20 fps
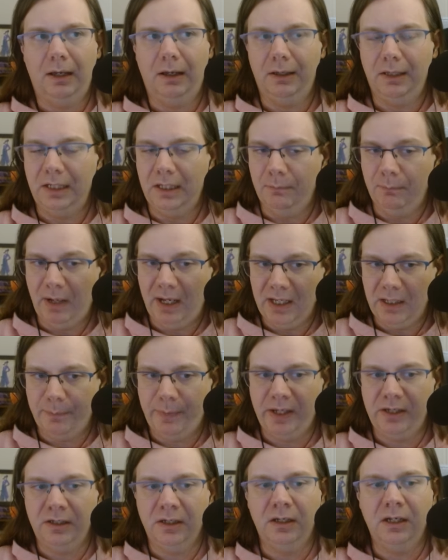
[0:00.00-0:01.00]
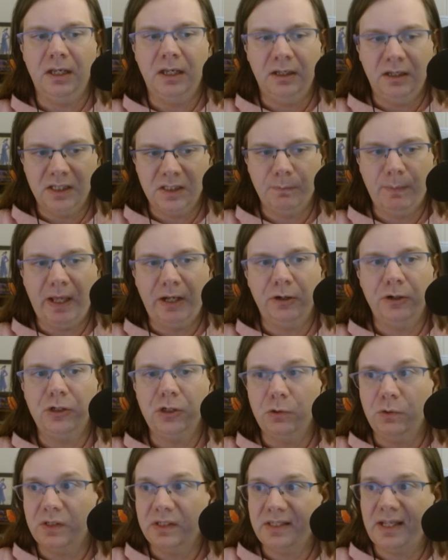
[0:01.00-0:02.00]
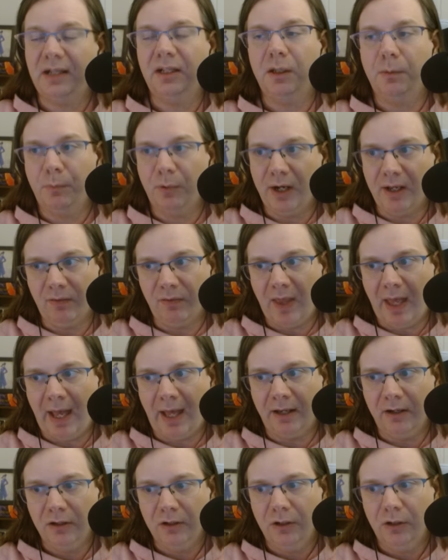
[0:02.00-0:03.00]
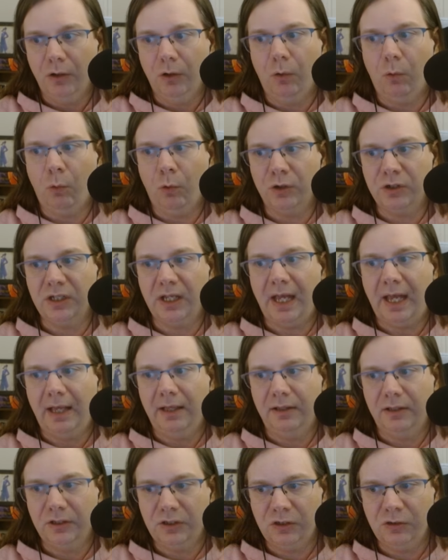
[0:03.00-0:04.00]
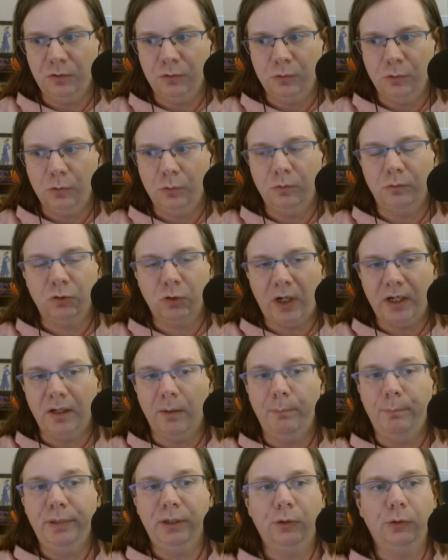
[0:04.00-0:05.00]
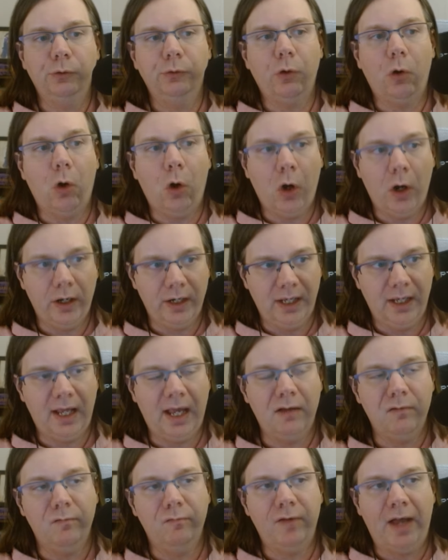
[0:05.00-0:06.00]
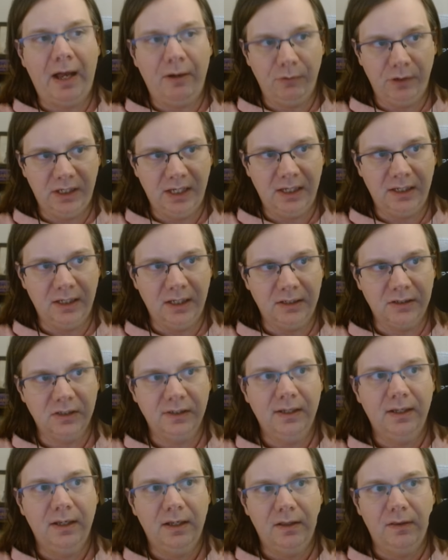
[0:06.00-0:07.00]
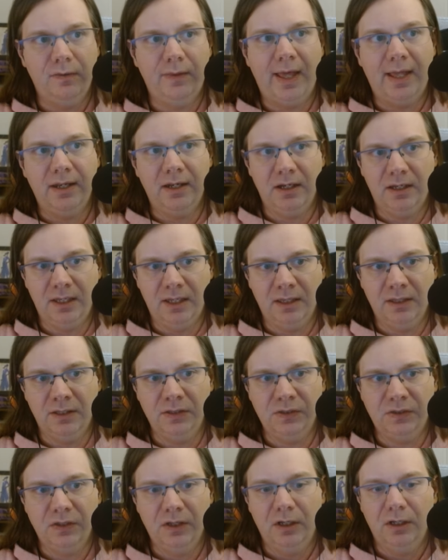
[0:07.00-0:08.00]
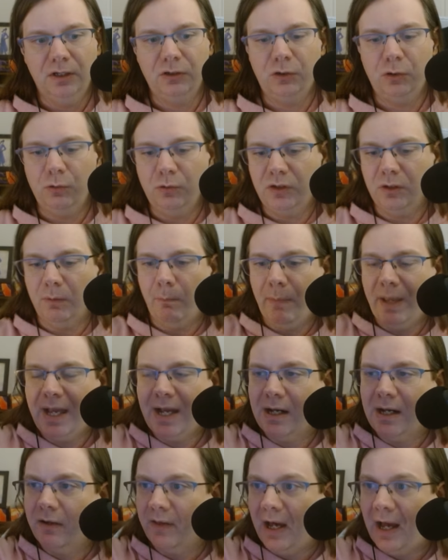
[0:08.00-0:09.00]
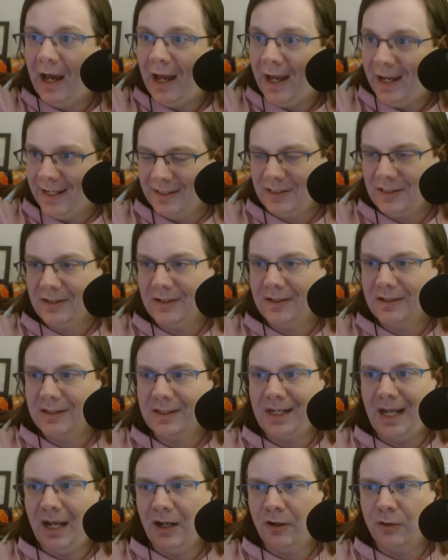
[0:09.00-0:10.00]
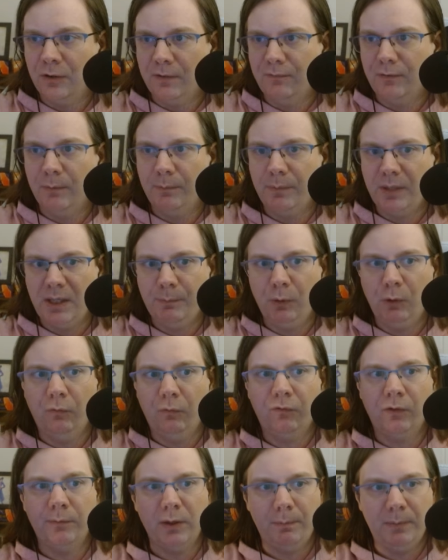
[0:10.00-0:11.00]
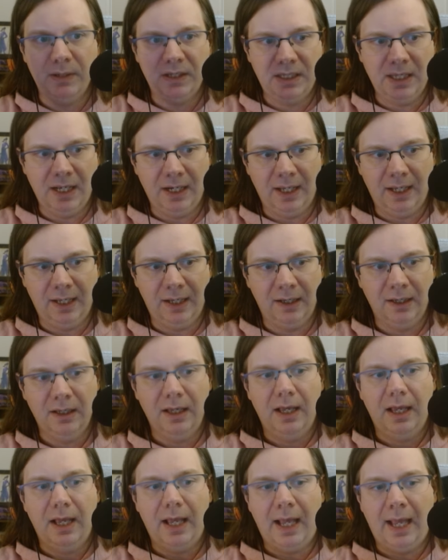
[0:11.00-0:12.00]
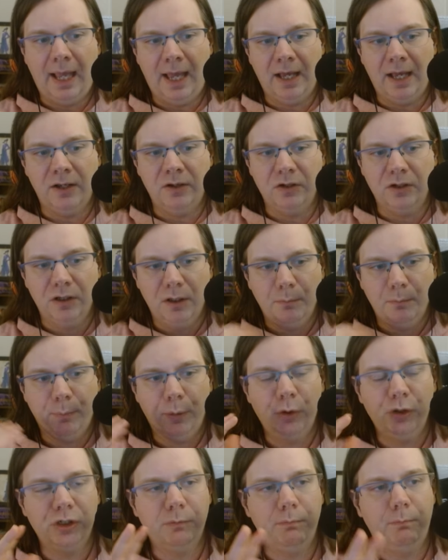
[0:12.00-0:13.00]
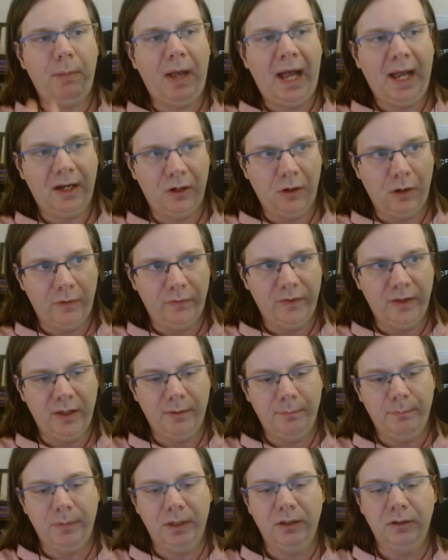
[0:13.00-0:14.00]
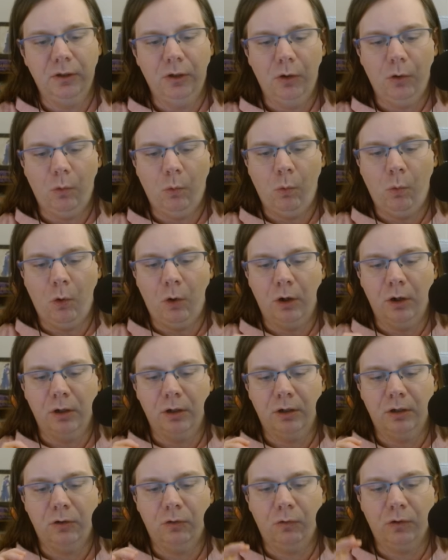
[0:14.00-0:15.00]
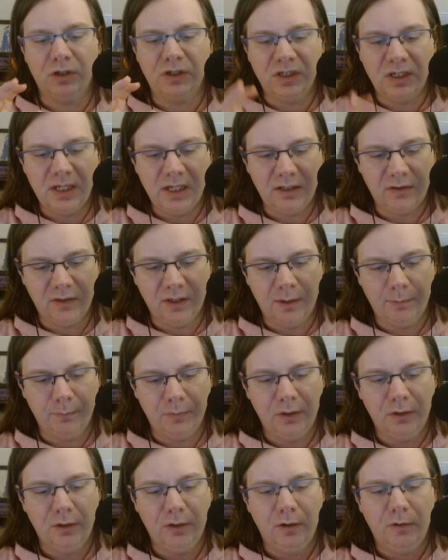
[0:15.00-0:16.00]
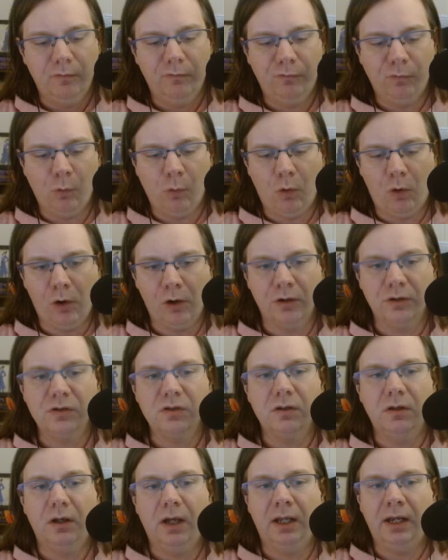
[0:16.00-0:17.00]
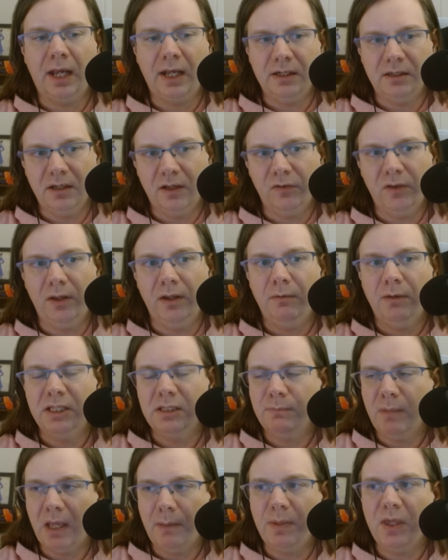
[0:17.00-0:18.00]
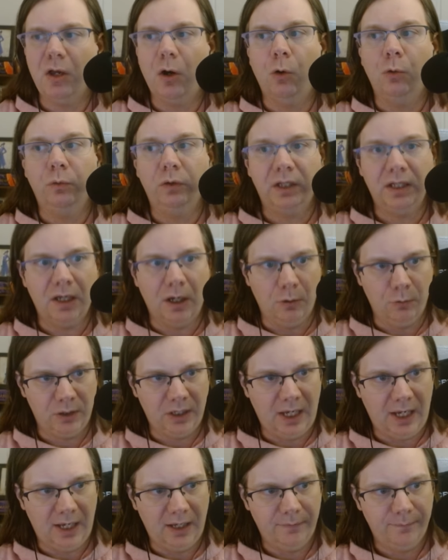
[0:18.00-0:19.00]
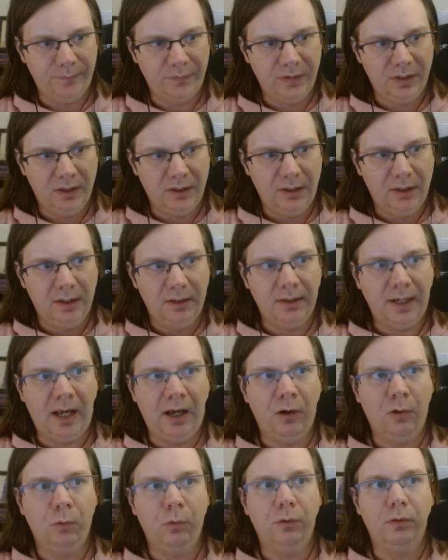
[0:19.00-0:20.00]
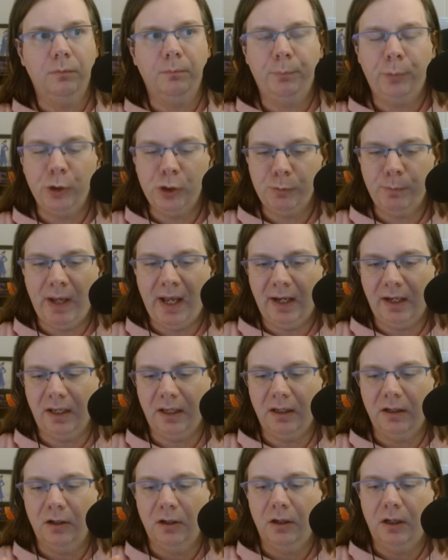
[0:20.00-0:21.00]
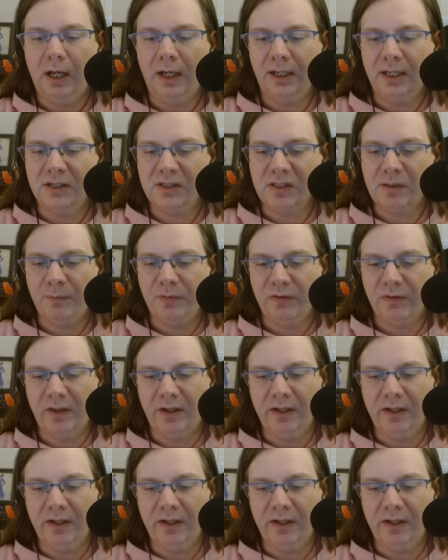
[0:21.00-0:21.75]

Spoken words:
in my opinion, it is better to celebrate that or to try to build on it and validate it than it is to demand the highest standard from people from the beginning and push back on them or critique them for an idea that is maybe only okay. Now, pushback against something that